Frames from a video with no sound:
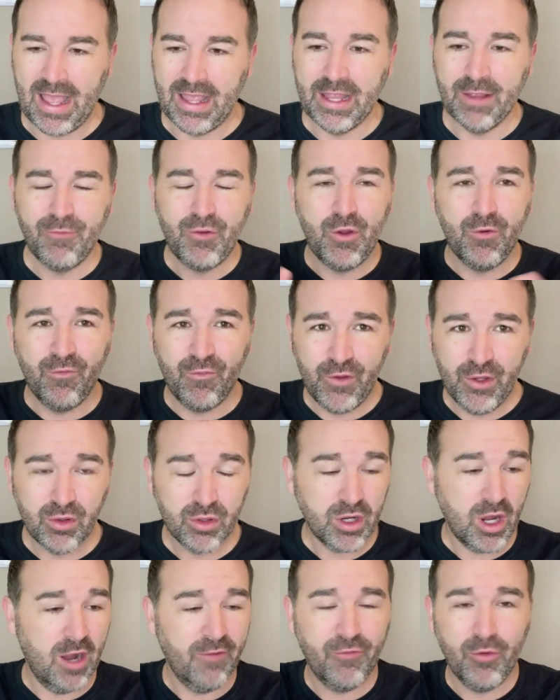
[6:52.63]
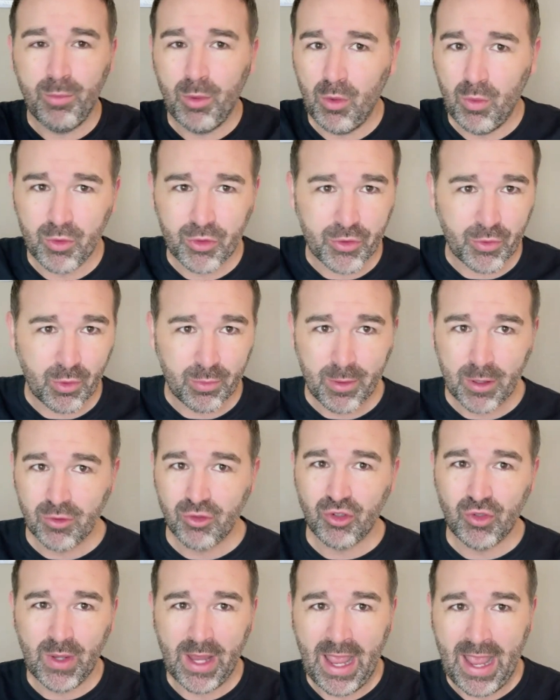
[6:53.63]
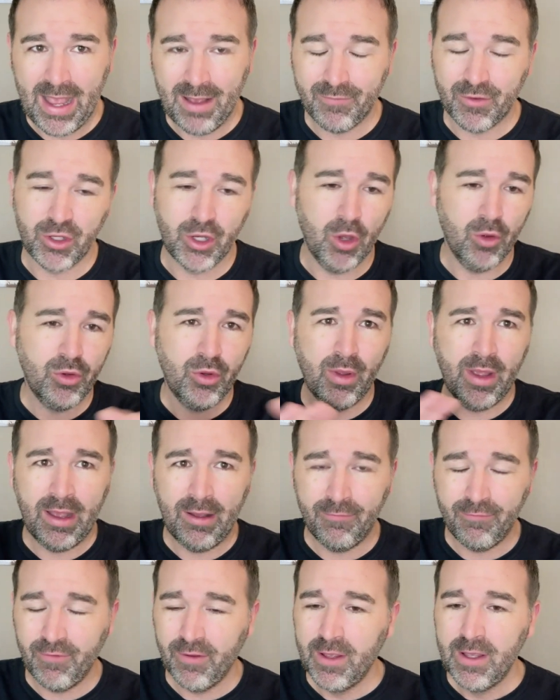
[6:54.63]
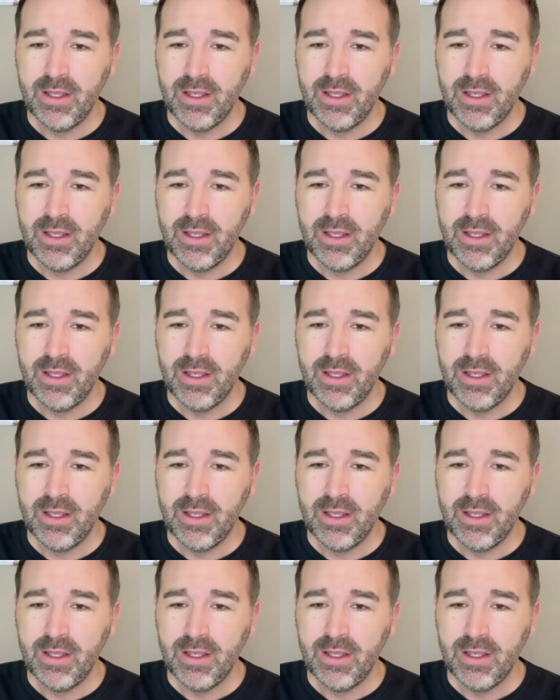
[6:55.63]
If you feel comfortable with the remotes you have and know you have